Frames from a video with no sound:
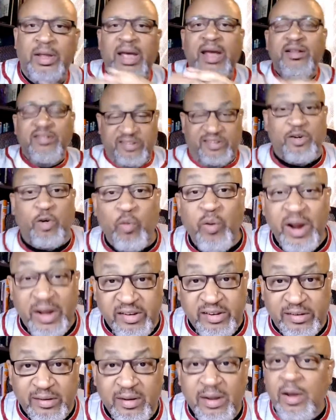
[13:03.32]

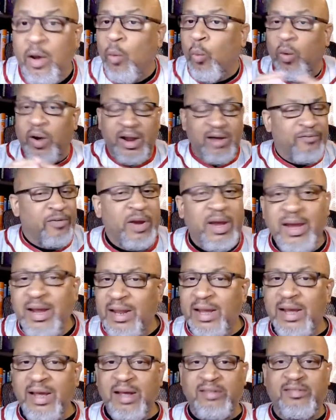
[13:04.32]
insurrection, whatever
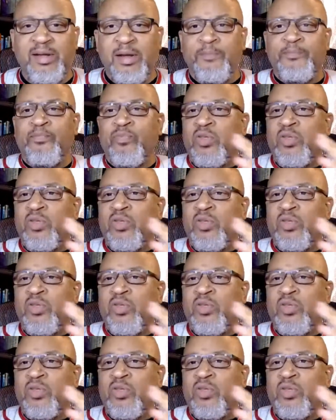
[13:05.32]
it is.